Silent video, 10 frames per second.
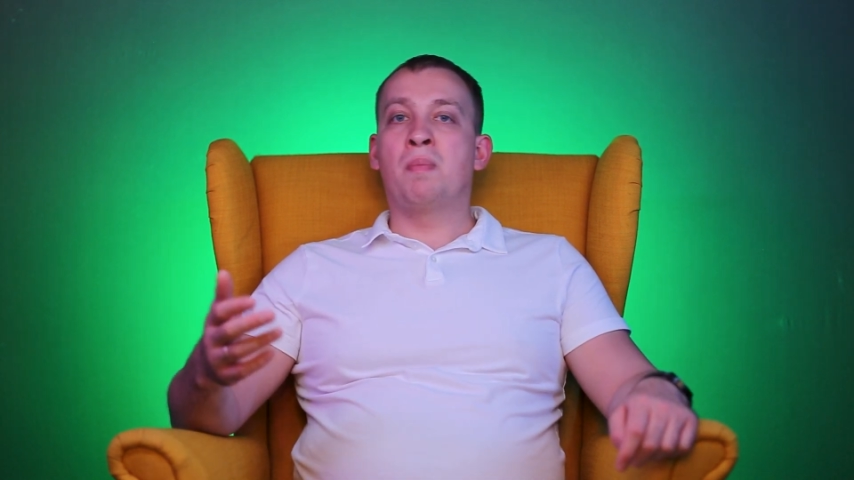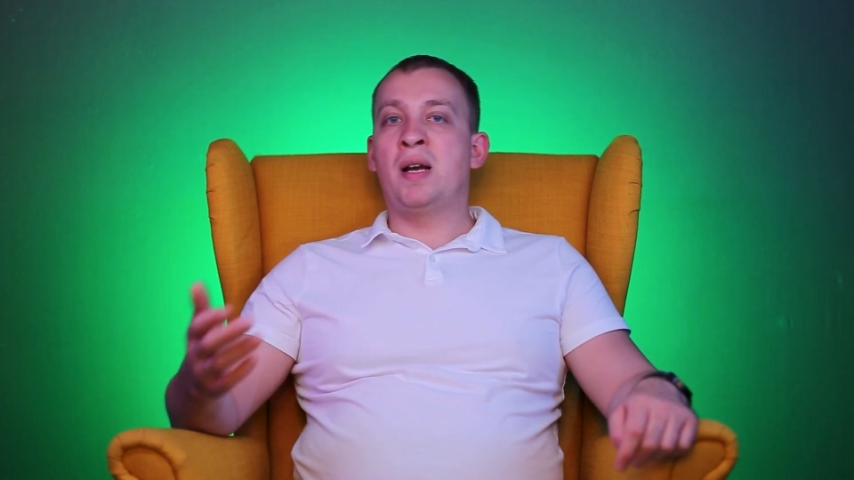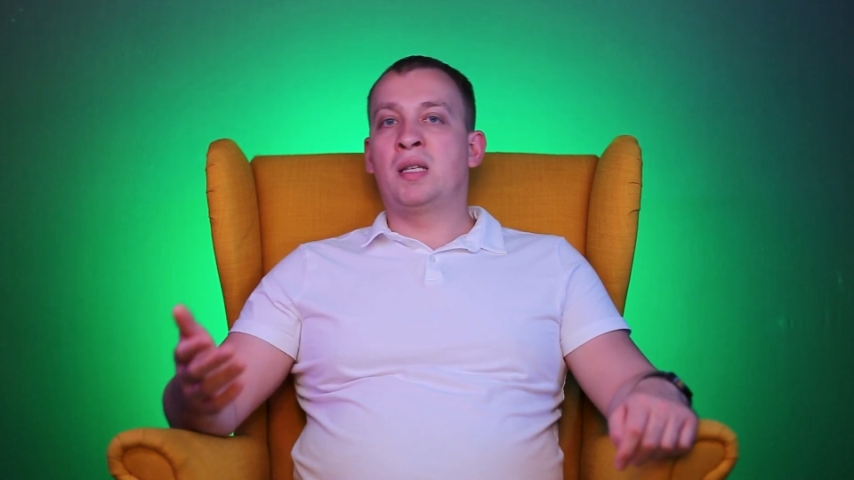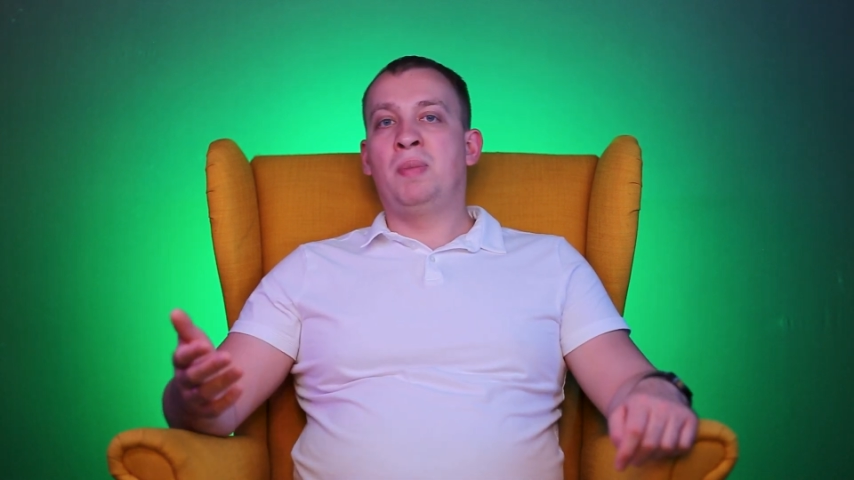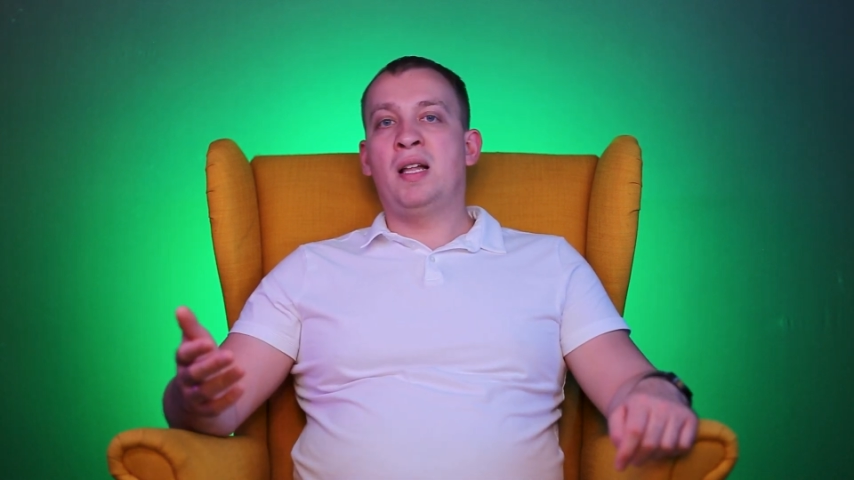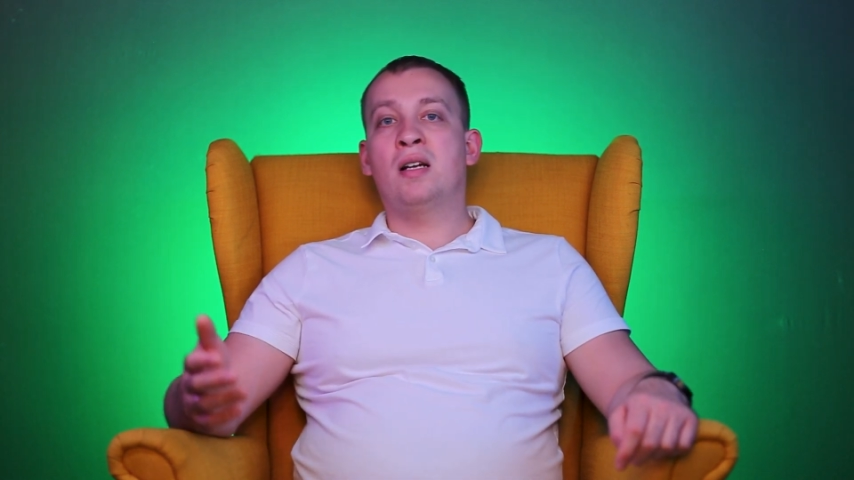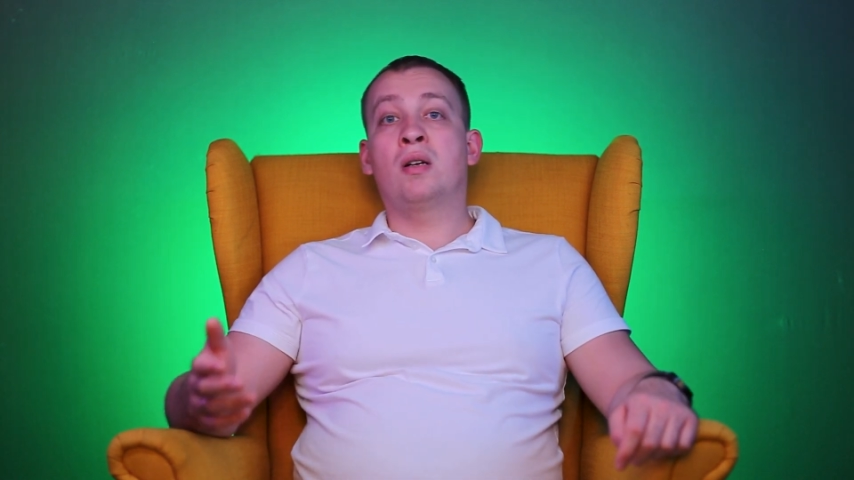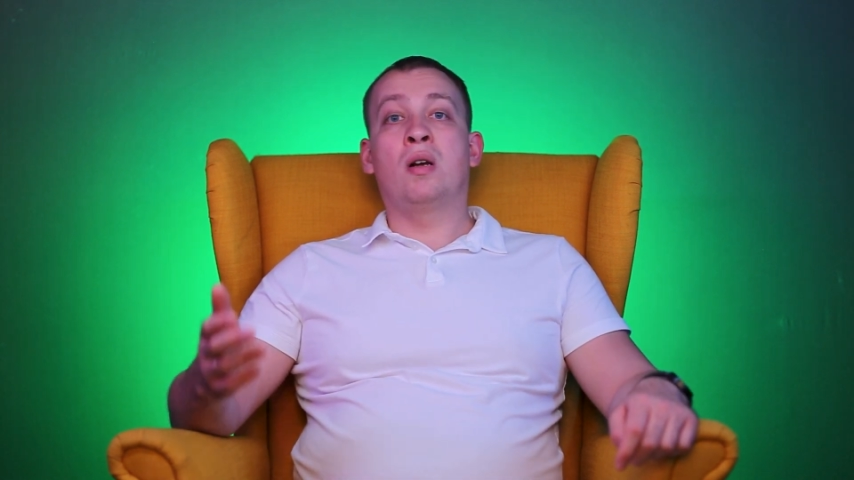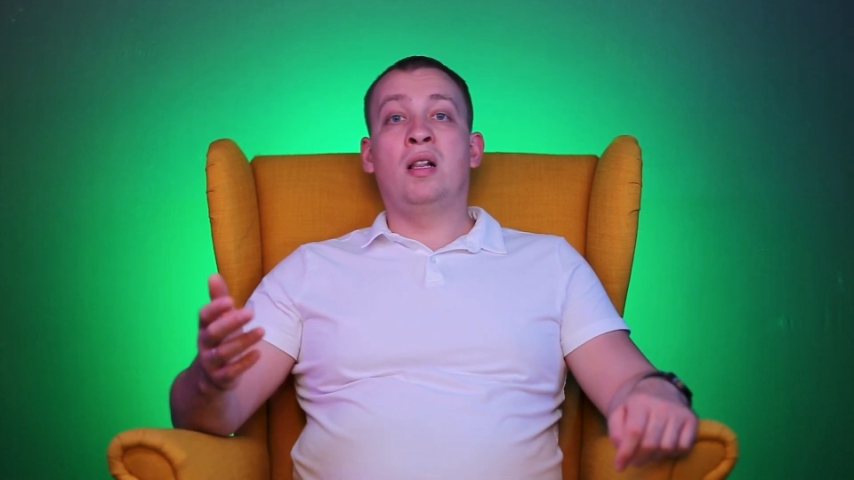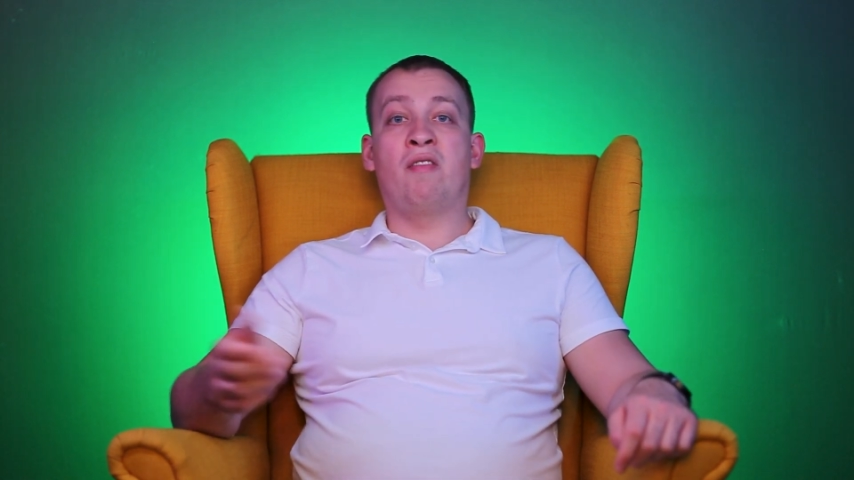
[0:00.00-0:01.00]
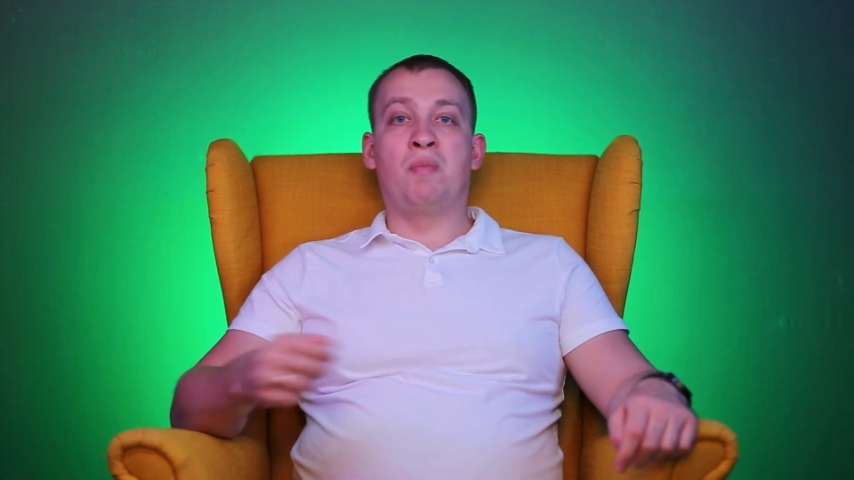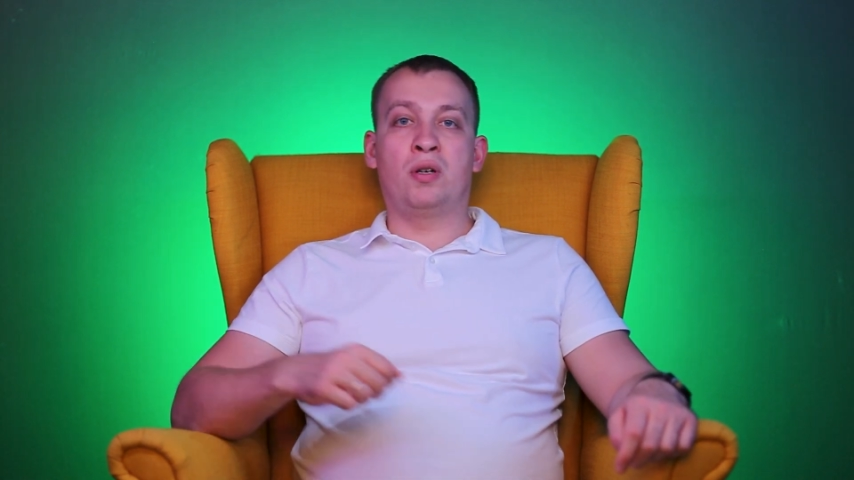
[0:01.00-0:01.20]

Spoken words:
matte black glove